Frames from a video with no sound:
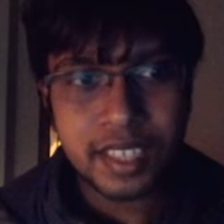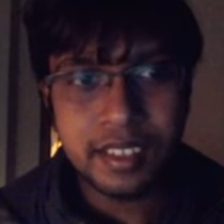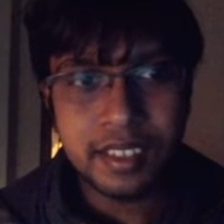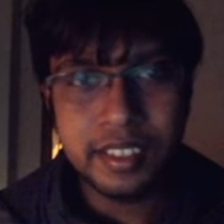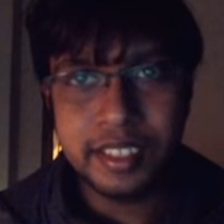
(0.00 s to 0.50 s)

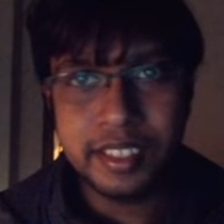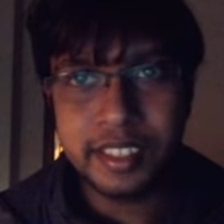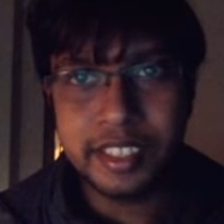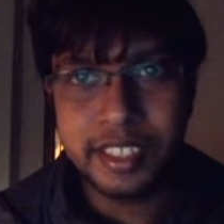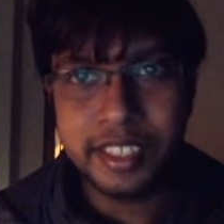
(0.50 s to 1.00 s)

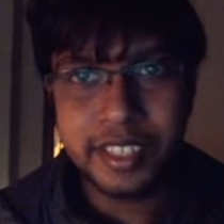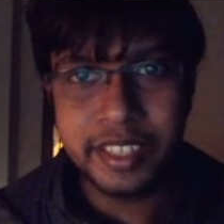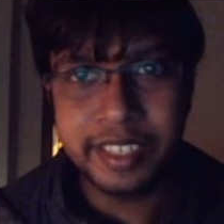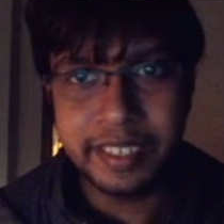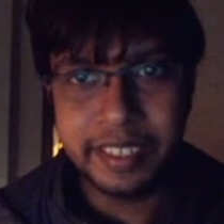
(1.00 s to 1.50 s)
she's
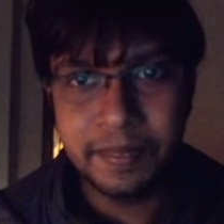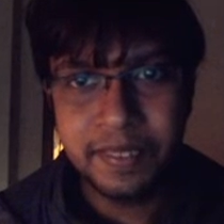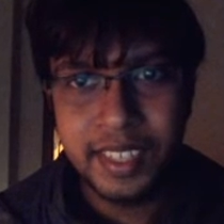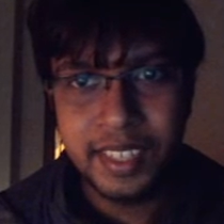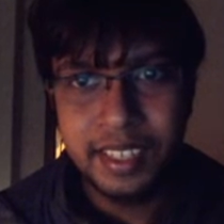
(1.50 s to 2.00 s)
reading
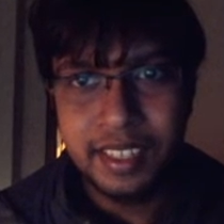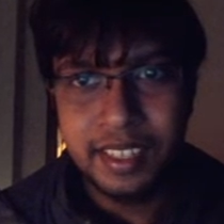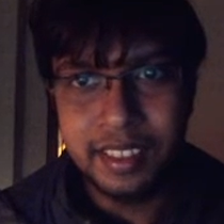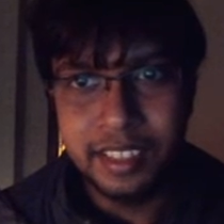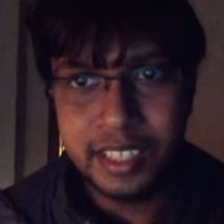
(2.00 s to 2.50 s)

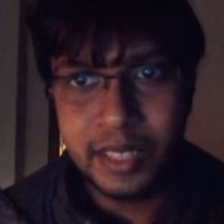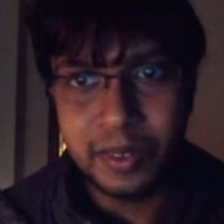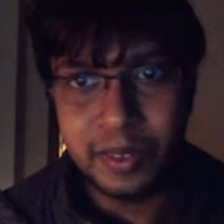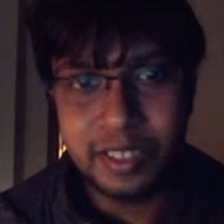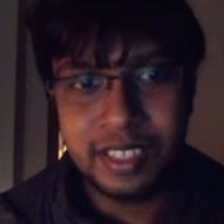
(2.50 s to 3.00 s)
this
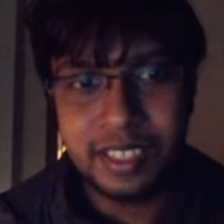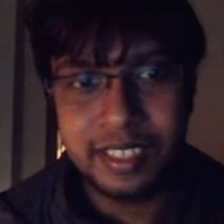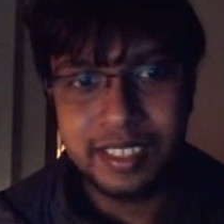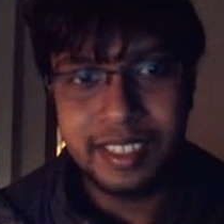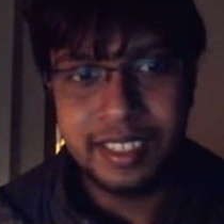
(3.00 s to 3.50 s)
note,
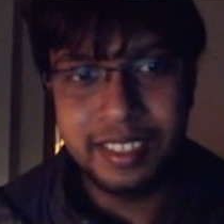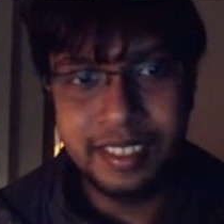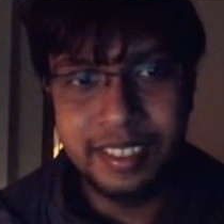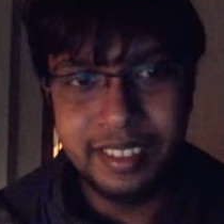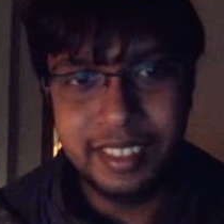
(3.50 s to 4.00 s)
and
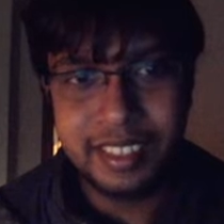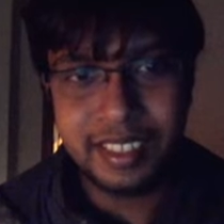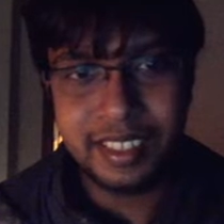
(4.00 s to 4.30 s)
these are the